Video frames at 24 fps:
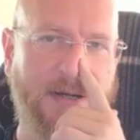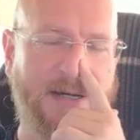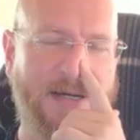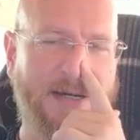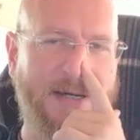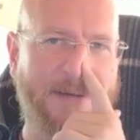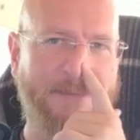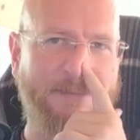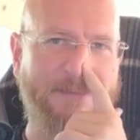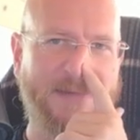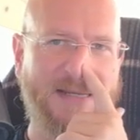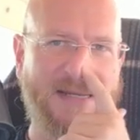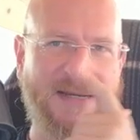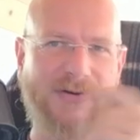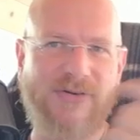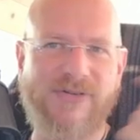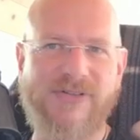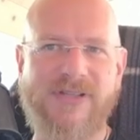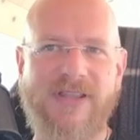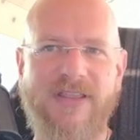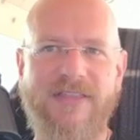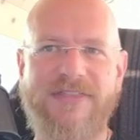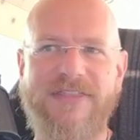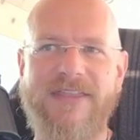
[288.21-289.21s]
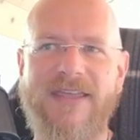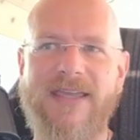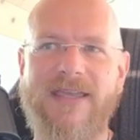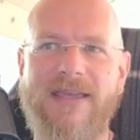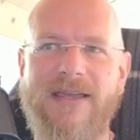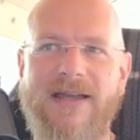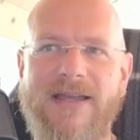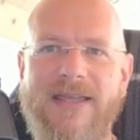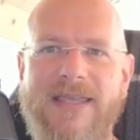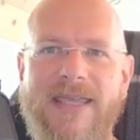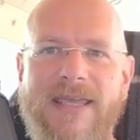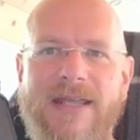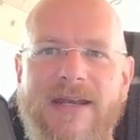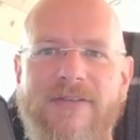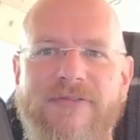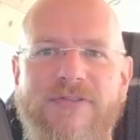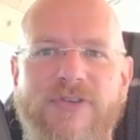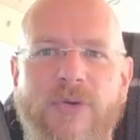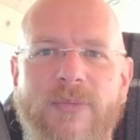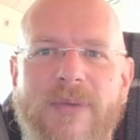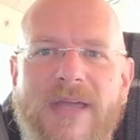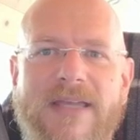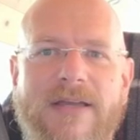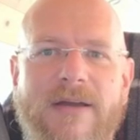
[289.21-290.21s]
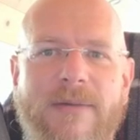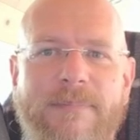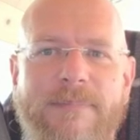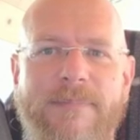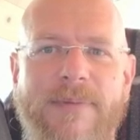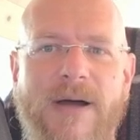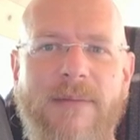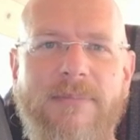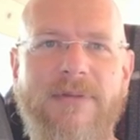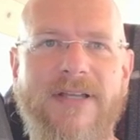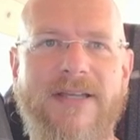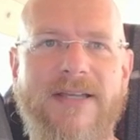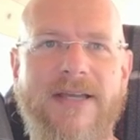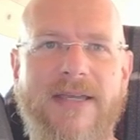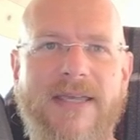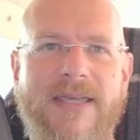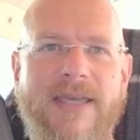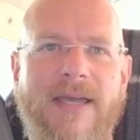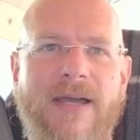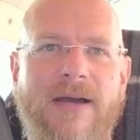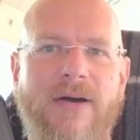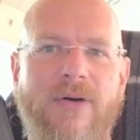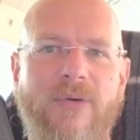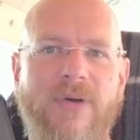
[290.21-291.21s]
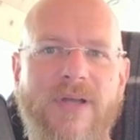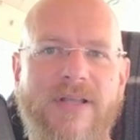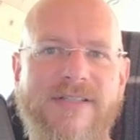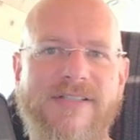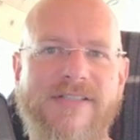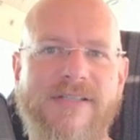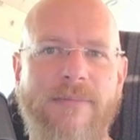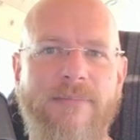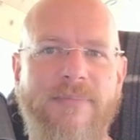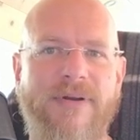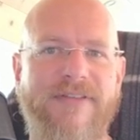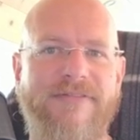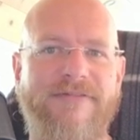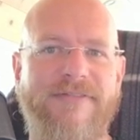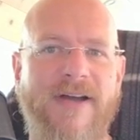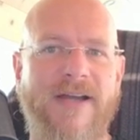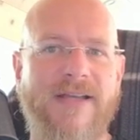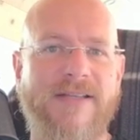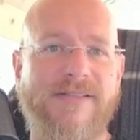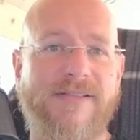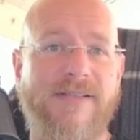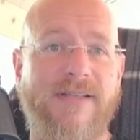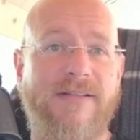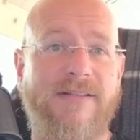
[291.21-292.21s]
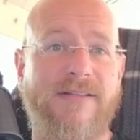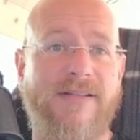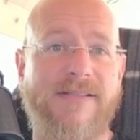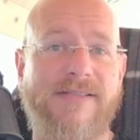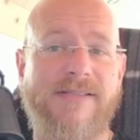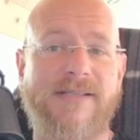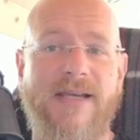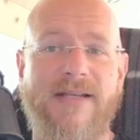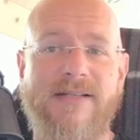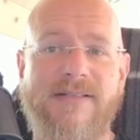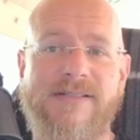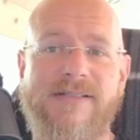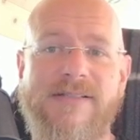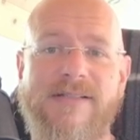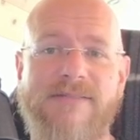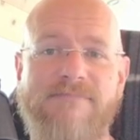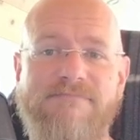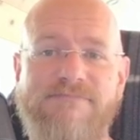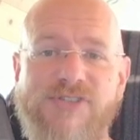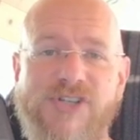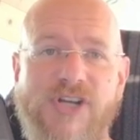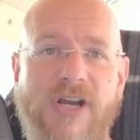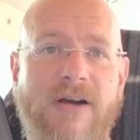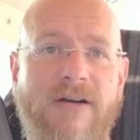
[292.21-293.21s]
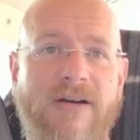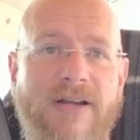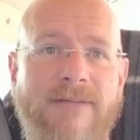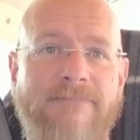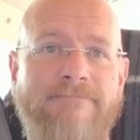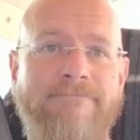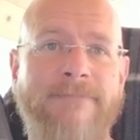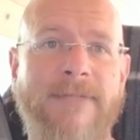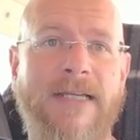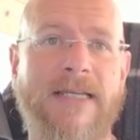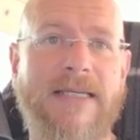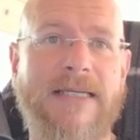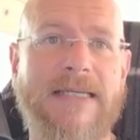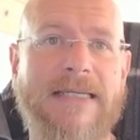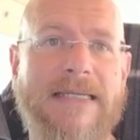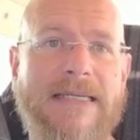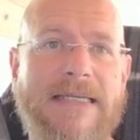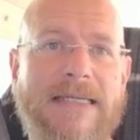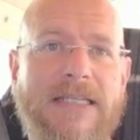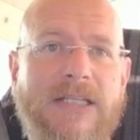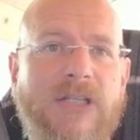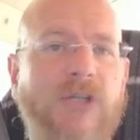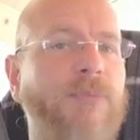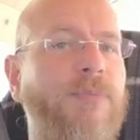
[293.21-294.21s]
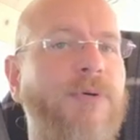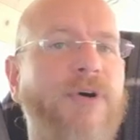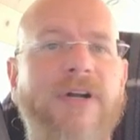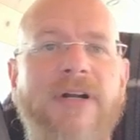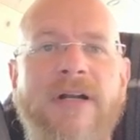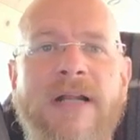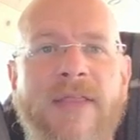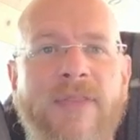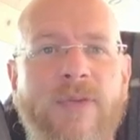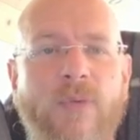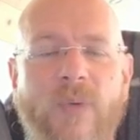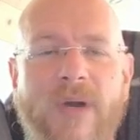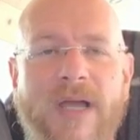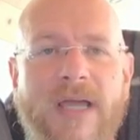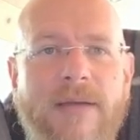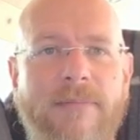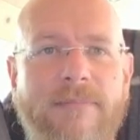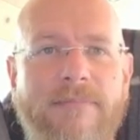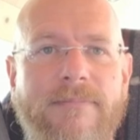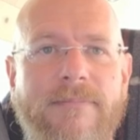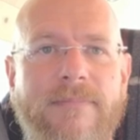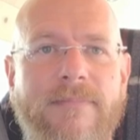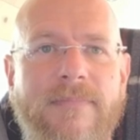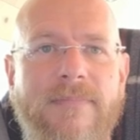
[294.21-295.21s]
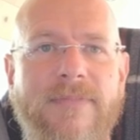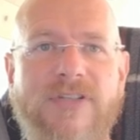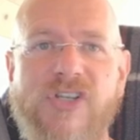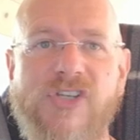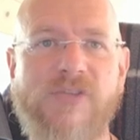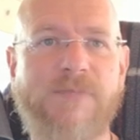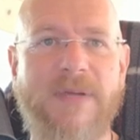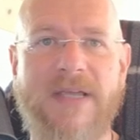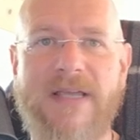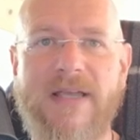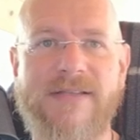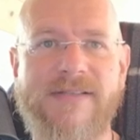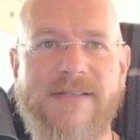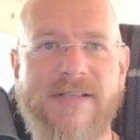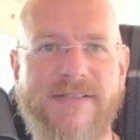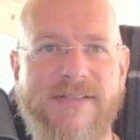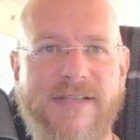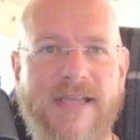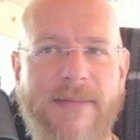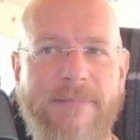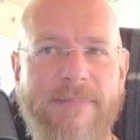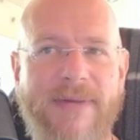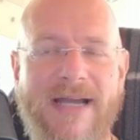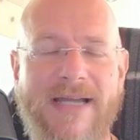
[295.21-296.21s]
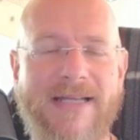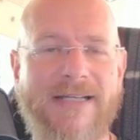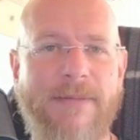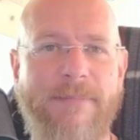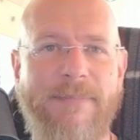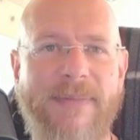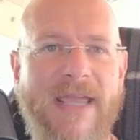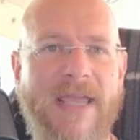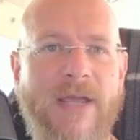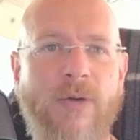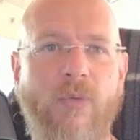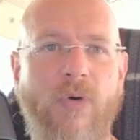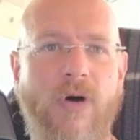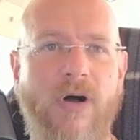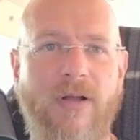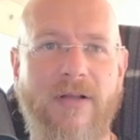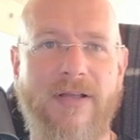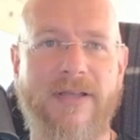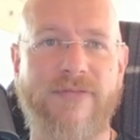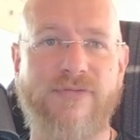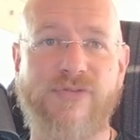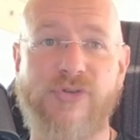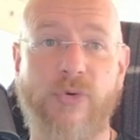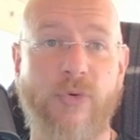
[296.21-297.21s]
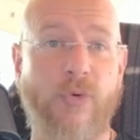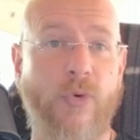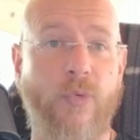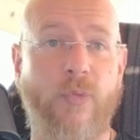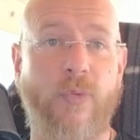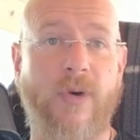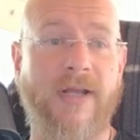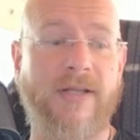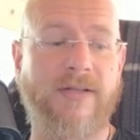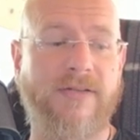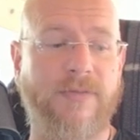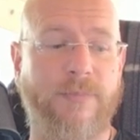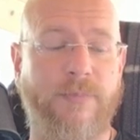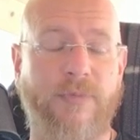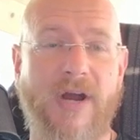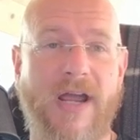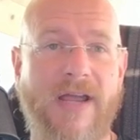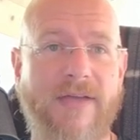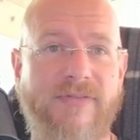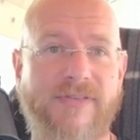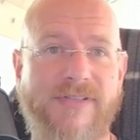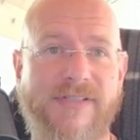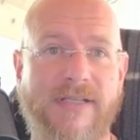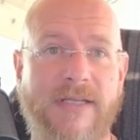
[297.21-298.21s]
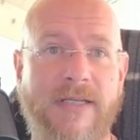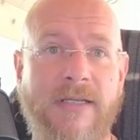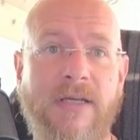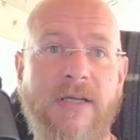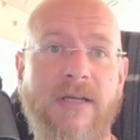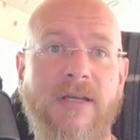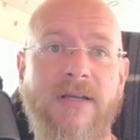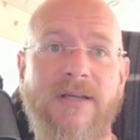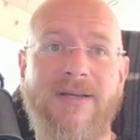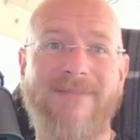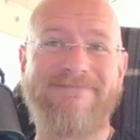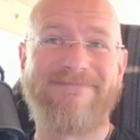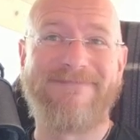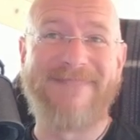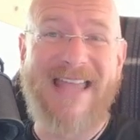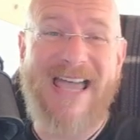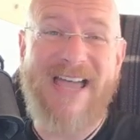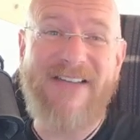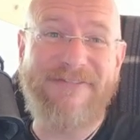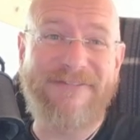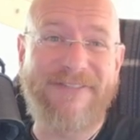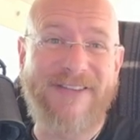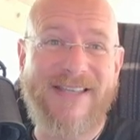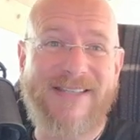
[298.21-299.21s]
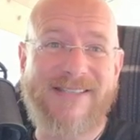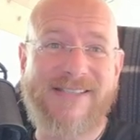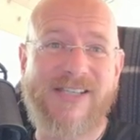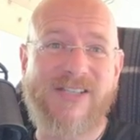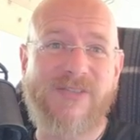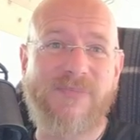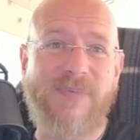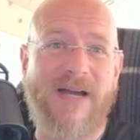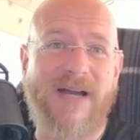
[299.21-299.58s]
Um, here's the thing again, if you make a public account and somebody finds it and decides to share it, you put it on the web. Just because it's behind a paywall gives you no right to privacy. Netflix is